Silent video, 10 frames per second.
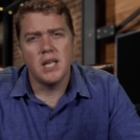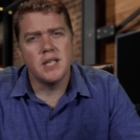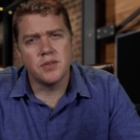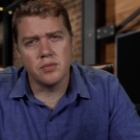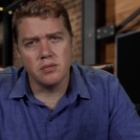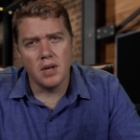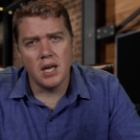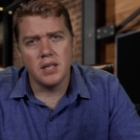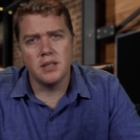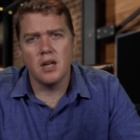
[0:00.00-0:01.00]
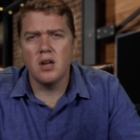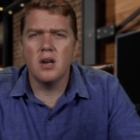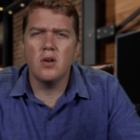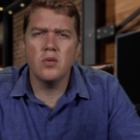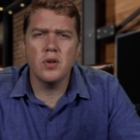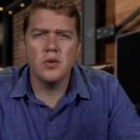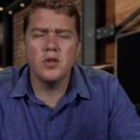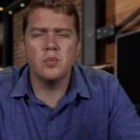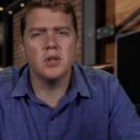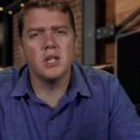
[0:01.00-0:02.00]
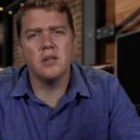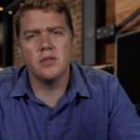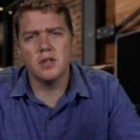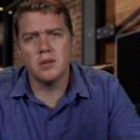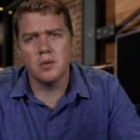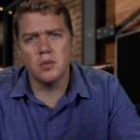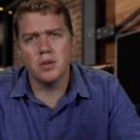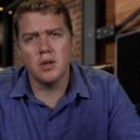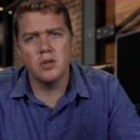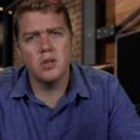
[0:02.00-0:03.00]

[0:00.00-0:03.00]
That it's rotten, although you believe in the Lord,